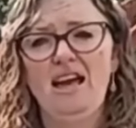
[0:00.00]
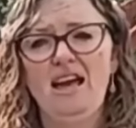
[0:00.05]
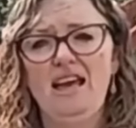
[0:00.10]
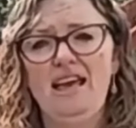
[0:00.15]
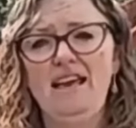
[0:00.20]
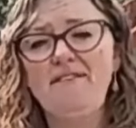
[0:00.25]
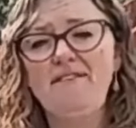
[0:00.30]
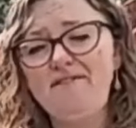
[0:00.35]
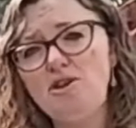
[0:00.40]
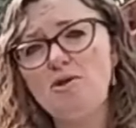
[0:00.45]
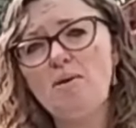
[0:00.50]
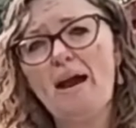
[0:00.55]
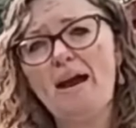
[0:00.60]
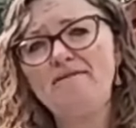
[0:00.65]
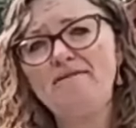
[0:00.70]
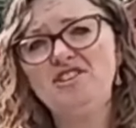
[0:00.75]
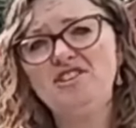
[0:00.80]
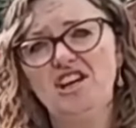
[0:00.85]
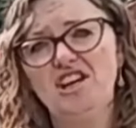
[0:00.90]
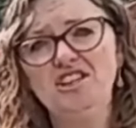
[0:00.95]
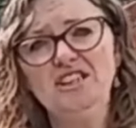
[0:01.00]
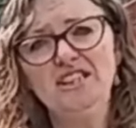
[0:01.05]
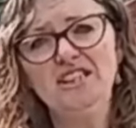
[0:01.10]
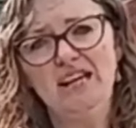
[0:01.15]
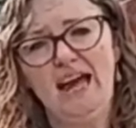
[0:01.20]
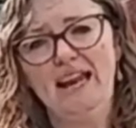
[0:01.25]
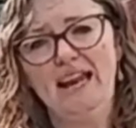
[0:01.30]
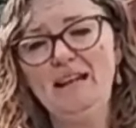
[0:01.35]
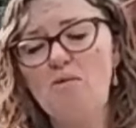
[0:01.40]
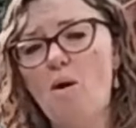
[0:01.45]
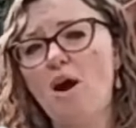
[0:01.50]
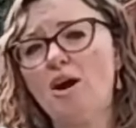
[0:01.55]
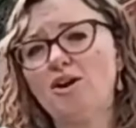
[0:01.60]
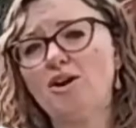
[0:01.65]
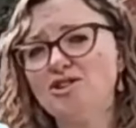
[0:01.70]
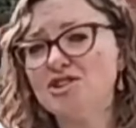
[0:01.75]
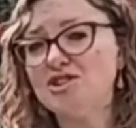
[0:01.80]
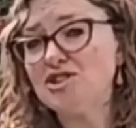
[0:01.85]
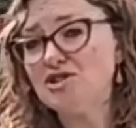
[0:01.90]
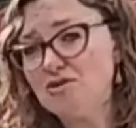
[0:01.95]
If you have done any work on
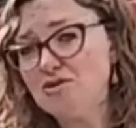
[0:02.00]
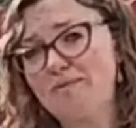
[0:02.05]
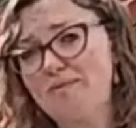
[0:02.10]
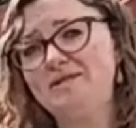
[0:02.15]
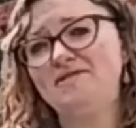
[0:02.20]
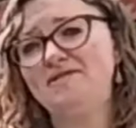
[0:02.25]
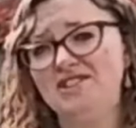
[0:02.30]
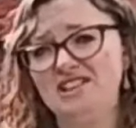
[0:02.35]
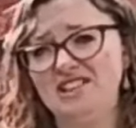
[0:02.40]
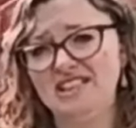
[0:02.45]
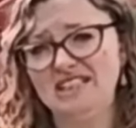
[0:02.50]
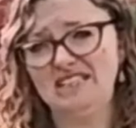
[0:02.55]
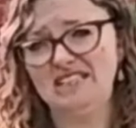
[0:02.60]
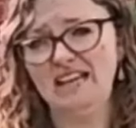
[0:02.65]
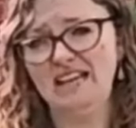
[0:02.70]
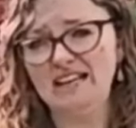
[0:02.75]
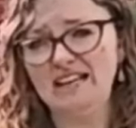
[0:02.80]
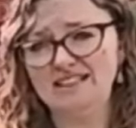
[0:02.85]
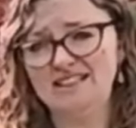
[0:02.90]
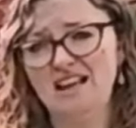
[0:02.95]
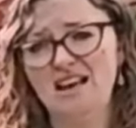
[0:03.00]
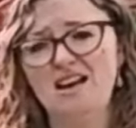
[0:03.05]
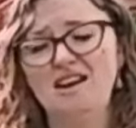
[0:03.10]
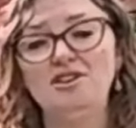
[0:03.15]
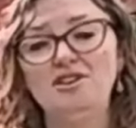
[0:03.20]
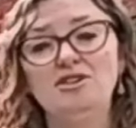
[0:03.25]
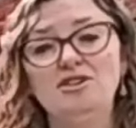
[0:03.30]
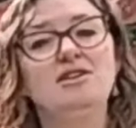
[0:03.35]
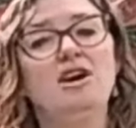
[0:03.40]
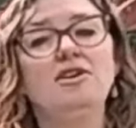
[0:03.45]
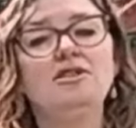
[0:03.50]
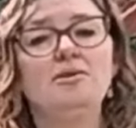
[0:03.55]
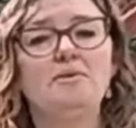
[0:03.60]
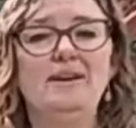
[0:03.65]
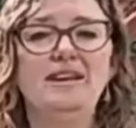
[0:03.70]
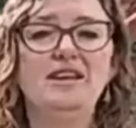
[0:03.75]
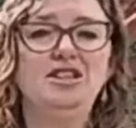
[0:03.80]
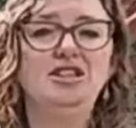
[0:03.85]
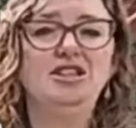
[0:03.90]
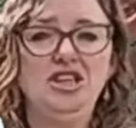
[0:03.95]
descriptive statistics, you'll know that we
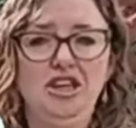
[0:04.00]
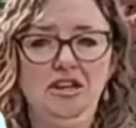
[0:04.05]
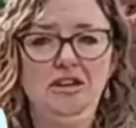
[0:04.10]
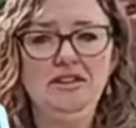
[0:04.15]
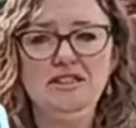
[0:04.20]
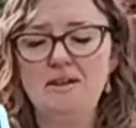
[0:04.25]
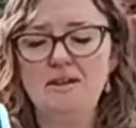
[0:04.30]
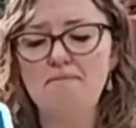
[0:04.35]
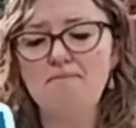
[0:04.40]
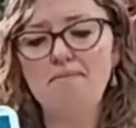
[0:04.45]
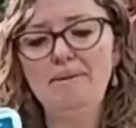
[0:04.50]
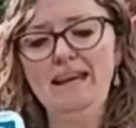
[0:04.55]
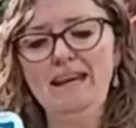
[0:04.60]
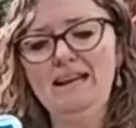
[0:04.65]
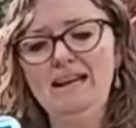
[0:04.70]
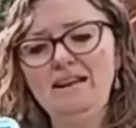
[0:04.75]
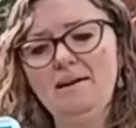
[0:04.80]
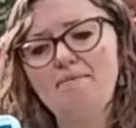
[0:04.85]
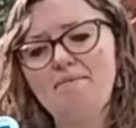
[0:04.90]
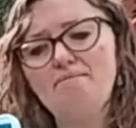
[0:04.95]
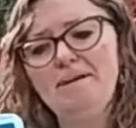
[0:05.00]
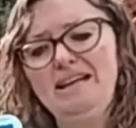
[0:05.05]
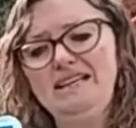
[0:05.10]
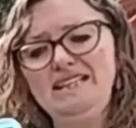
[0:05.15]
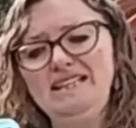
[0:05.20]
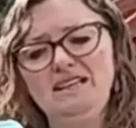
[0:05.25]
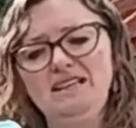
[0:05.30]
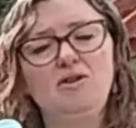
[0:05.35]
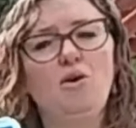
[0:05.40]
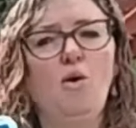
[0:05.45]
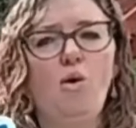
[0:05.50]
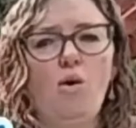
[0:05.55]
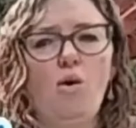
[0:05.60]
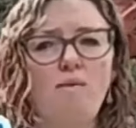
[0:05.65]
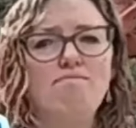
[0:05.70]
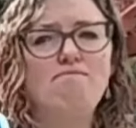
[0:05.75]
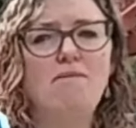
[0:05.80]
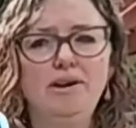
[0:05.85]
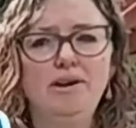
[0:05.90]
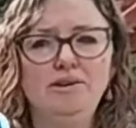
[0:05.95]
could use the mean, median, or
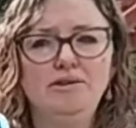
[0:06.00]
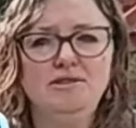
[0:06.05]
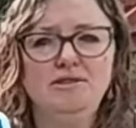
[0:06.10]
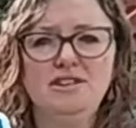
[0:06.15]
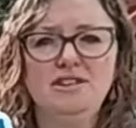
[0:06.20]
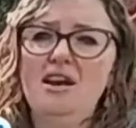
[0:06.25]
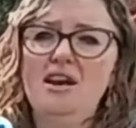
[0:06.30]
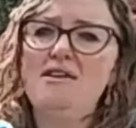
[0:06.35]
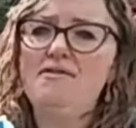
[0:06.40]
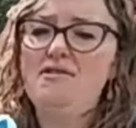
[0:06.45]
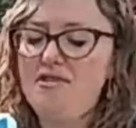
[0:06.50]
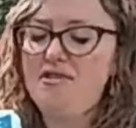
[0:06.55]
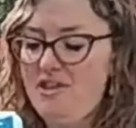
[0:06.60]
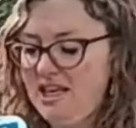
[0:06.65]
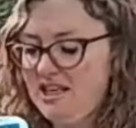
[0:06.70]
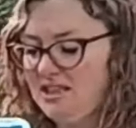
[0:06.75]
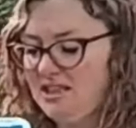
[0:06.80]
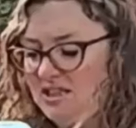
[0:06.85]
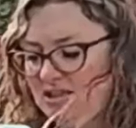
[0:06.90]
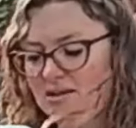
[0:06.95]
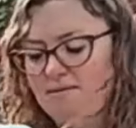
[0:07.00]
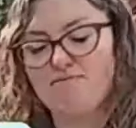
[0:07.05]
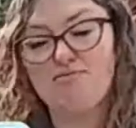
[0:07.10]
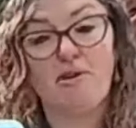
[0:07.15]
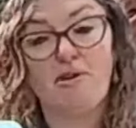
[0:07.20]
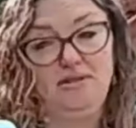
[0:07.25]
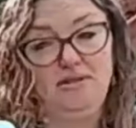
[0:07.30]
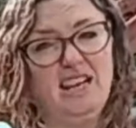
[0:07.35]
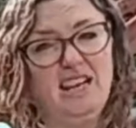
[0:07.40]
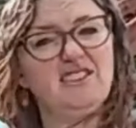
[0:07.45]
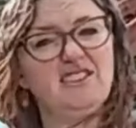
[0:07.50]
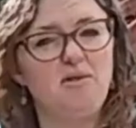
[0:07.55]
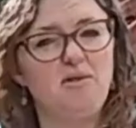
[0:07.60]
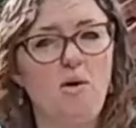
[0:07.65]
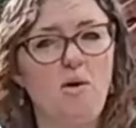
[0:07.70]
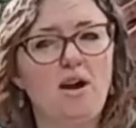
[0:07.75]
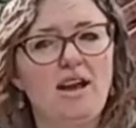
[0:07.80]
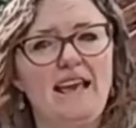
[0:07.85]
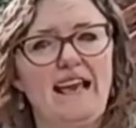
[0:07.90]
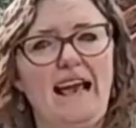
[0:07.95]
mode for this process for
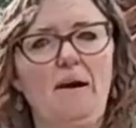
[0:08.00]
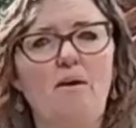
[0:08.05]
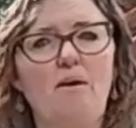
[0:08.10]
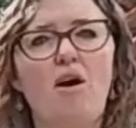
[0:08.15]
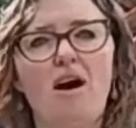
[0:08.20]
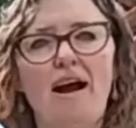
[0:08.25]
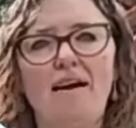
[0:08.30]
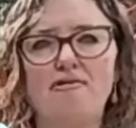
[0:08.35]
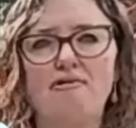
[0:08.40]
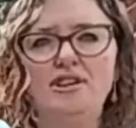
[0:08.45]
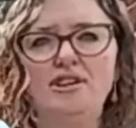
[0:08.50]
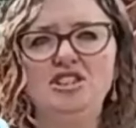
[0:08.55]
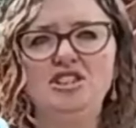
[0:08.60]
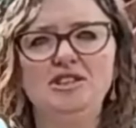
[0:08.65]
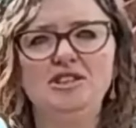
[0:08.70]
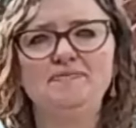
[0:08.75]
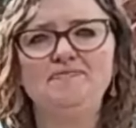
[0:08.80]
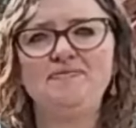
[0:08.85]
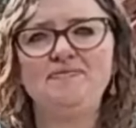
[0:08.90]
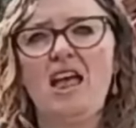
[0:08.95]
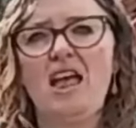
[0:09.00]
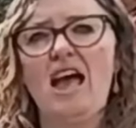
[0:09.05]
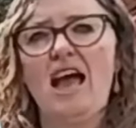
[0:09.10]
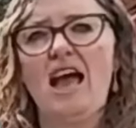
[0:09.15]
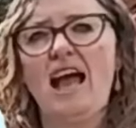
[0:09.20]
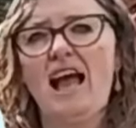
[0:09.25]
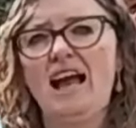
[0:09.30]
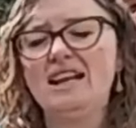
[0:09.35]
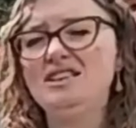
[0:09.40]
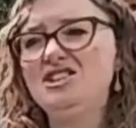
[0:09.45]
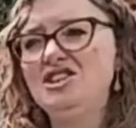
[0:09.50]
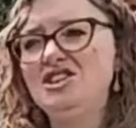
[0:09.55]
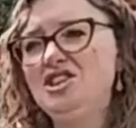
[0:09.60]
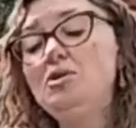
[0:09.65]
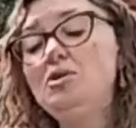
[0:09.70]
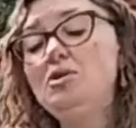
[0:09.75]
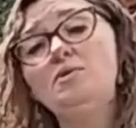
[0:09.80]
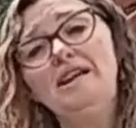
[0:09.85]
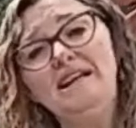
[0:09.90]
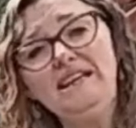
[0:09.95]
working out our average. And
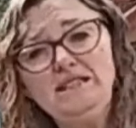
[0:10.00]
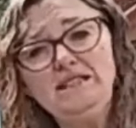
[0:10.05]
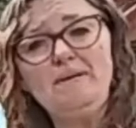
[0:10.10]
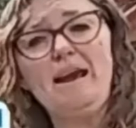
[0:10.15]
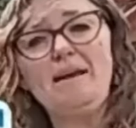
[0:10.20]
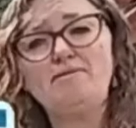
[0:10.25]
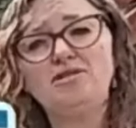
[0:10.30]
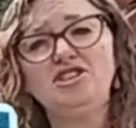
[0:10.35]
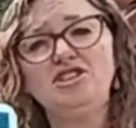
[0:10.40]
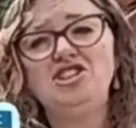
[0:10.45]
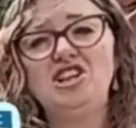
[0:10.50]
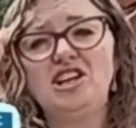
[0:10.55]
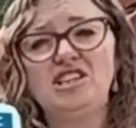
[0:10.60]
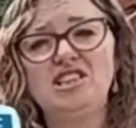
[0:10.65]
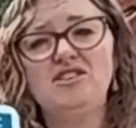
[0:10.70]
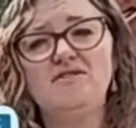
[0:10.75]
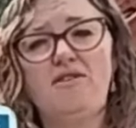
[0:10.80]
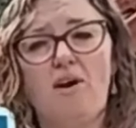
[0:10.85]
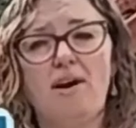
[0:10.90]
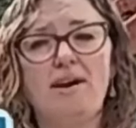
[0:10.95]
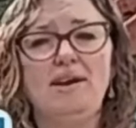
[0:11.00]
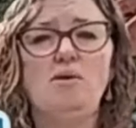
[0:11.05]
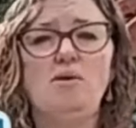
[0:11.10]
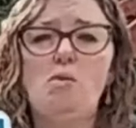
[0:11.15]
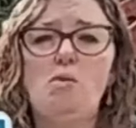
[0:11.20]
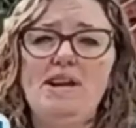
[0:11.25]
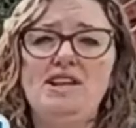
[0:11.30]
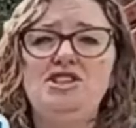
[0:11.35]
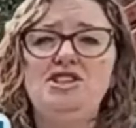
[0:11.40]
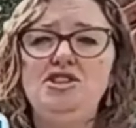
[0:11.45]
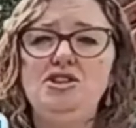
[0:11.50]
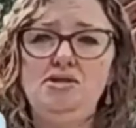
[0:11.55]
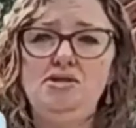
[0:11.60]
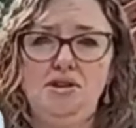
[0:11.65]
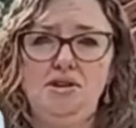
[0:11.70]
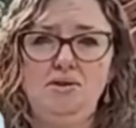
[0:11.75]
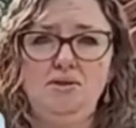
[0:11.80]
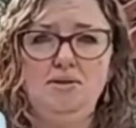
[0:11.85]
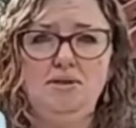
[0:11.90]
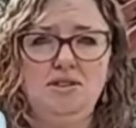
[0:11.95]
you need to be able to justify which you
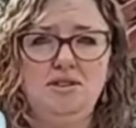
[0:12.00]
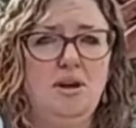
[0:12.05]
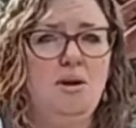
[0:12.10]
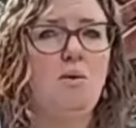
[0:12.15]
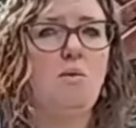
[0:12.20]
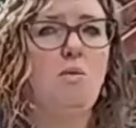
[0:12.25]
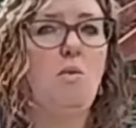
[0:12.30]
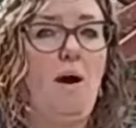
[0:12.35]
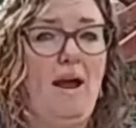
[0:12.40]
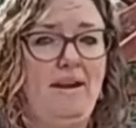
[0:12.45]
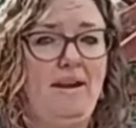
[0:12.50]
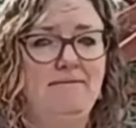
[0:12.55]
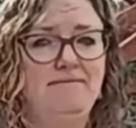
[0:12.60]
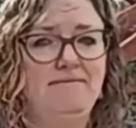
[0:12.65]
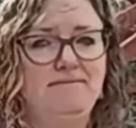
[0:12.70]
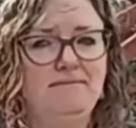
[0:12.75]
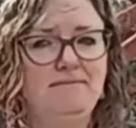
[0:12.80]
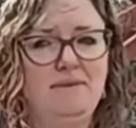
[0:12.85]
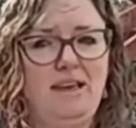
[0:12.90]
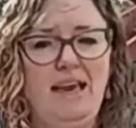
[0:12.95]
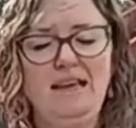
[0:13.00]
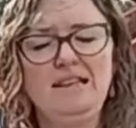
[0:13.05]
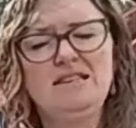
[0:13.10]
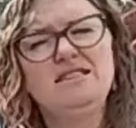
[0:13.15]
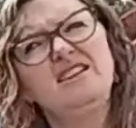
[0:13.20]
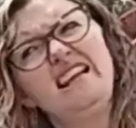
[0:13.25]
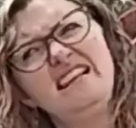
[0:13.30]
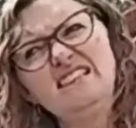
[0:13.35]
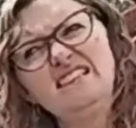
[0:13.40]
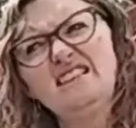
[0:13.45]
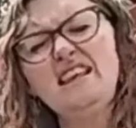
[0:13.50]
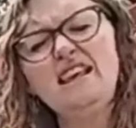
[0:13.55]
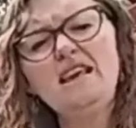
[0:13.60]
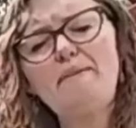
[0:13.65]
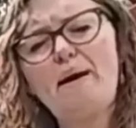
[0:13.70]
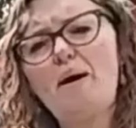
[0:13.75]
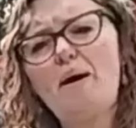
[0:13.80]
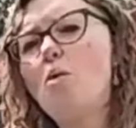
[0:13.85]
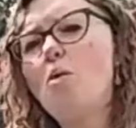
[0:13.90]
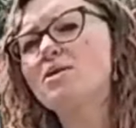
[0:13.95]
use when. Okay, so let's think
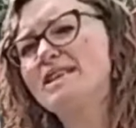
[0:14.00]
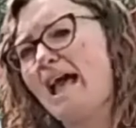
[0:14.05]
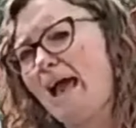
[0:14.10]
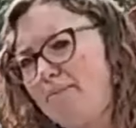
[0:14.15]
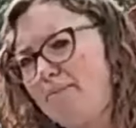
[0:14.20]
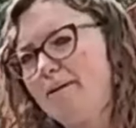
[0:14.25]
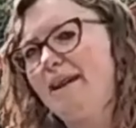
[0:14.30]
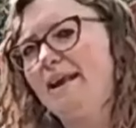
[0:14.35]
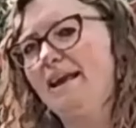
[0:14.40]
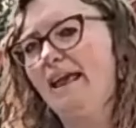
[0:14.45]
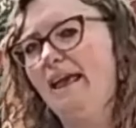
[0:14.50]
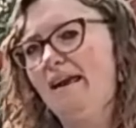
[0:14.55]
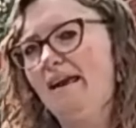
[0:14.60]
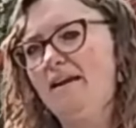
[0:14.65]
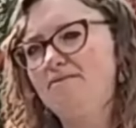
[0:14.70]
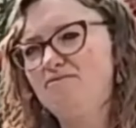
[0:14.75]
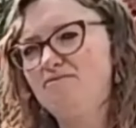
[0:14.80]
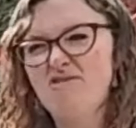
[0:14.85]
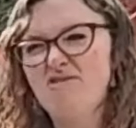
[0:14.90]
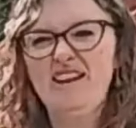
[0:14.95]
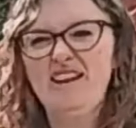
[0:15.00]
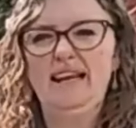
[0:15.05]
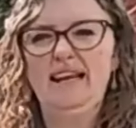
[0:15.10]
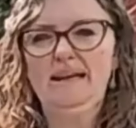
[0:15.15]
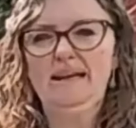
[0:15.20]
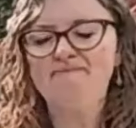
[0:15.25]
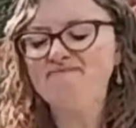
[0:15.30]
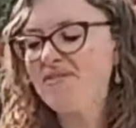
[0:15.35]
about what's happening here, really.